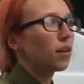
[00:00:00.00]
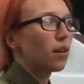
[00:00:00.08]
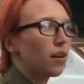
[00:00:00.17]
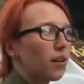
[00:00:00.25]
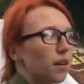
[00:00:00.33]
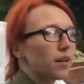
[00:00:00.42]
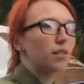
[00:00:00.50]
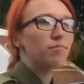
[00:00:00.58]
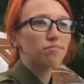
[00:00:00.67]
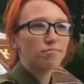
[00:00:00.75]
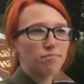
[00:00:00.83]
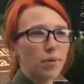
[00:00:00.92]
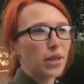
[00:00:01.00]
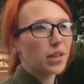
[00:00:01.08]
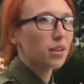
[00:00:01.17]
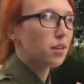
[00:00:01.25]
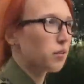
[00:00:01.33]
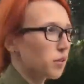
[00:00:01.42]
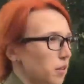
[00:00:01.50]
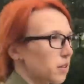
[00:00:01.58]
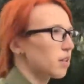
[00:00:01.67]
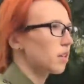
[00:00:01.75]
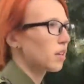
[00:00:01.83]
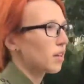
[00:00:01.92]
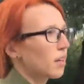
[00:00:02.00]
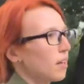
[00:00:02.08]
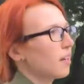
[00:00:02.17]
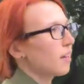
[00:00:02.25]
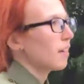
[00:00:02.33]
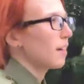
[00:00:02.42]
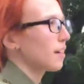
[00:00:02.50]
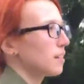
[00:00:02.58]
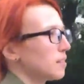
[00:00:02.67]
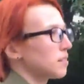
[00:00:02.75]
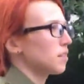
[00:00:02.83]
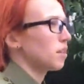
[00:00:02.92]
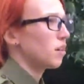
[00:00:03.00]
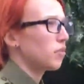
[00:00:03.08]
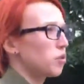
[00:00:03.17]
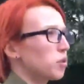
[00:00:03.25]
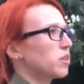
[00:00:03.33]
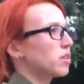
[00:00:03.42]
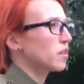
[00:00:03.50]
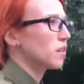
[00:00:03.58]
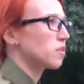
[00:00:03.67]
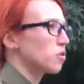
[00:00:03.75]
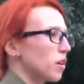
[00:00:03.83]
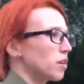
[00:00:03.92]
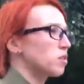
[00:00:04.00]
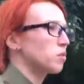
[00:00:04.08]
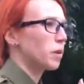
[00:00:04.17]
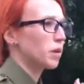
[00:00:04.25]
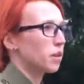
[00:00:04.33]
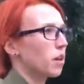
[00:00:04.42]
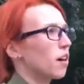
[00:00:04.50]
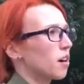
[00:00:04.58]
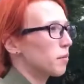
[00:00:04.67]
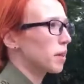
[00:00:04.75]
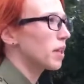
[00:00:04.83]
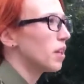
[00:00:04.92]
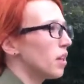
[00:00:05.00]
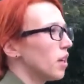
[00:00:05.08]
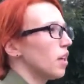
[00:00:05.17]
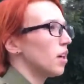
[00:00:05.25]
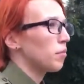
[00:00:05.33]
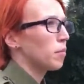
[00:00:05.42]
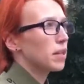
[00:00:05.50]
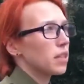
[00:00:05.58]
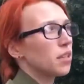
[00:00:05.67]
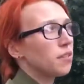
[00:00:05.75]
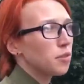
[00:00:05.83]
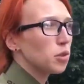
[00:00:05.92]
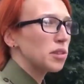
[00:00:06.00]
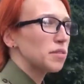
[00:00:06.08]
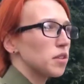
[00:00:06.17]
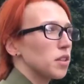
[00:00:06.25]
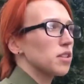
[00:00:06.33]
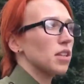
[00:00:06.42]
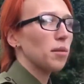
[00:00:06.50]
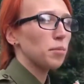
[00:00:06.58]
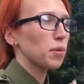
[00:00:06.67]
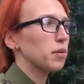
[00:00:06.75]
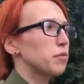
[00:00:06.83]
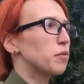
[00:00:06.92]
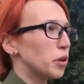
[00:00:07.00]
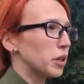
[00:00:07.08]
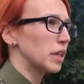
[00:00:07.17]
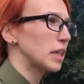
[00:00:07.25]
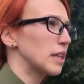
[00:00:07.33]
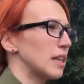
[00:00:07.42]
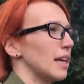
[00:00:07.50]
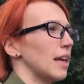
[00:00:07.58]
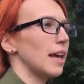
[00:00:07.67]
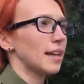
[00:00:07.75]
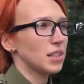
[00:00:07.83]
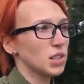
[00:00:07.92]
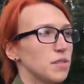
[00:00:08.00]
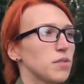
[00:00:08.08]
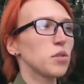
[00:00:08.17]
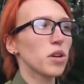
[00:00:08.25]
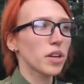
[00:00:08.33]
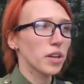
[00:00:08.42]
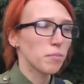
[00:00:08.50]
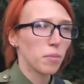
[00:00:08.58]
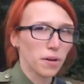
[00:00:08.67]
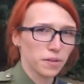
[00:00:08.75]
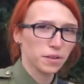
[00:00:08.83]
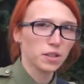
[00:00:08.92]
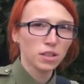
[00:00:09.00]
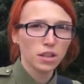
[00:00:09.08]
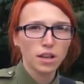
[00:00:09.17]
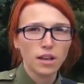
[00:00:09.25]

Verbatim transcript: uh, make a career. And of course, they're trying to make a harmony, but if you are, for example, working and if you are a mother